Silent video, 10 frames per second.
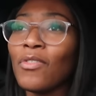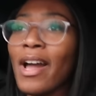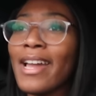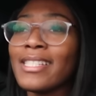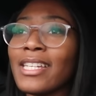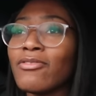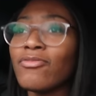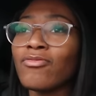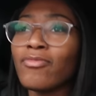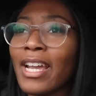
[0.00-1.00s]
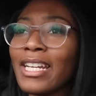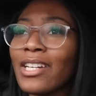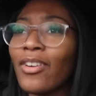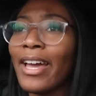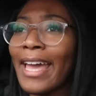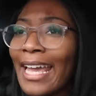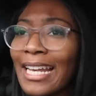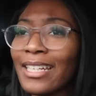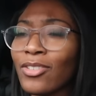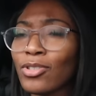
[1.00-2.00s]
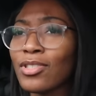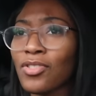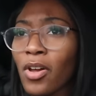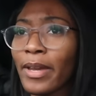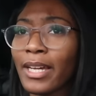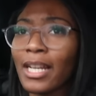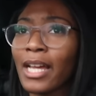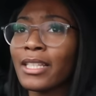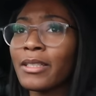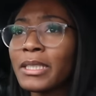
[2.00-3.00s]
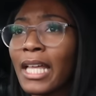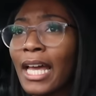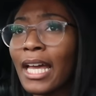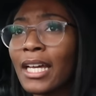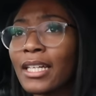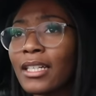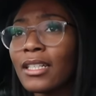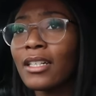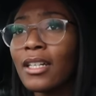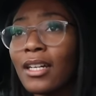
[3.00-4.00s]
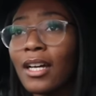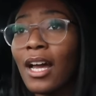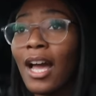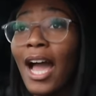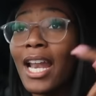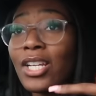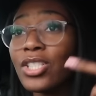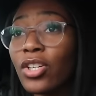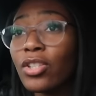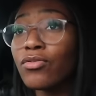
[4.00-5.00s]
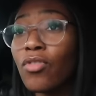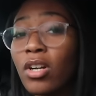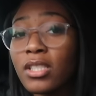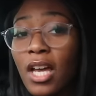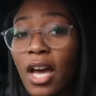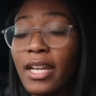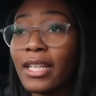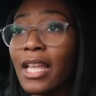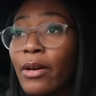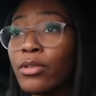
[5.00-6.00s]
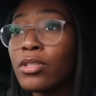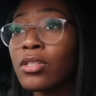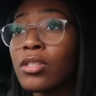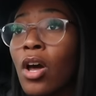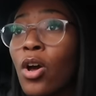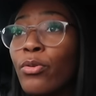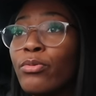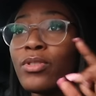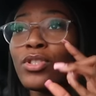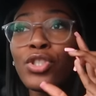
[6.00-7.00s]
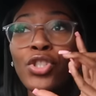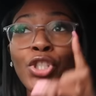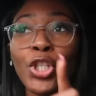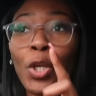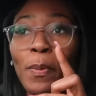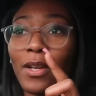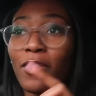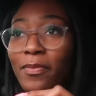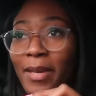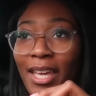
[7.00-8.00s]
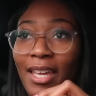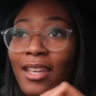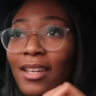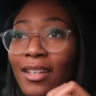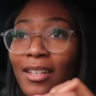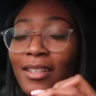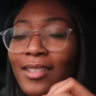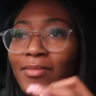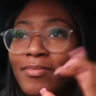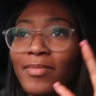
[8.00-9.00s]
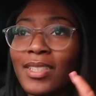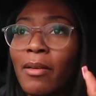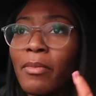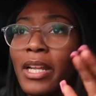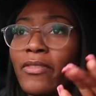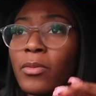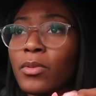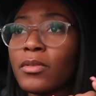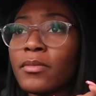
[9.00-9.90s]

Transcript: Why is it raining or hailing or snowing? Like, what the heck? I literally took the wrong turning. That was so stupid of me. It's unbelievable.